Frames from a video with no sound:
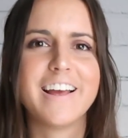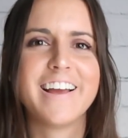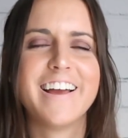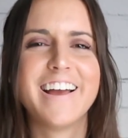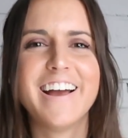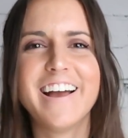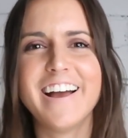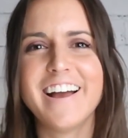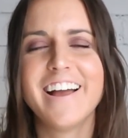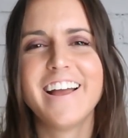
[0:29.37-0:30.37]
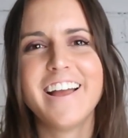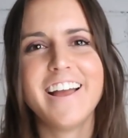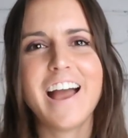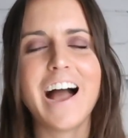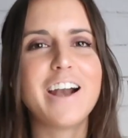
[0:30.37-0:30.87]

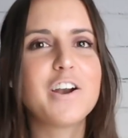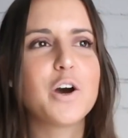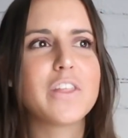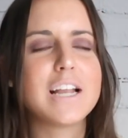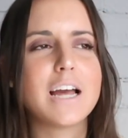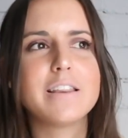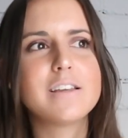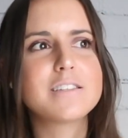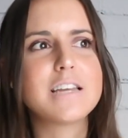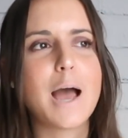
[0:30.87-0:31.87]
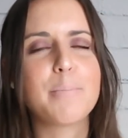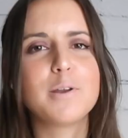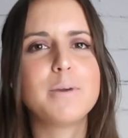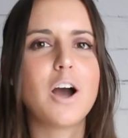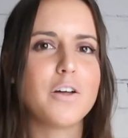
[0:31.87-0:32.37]
I don't know, that doesn't happen
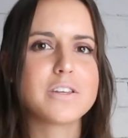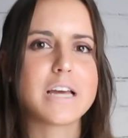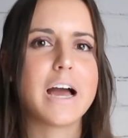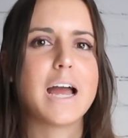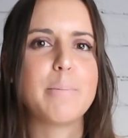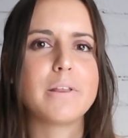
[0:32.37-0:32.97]
to me all the time.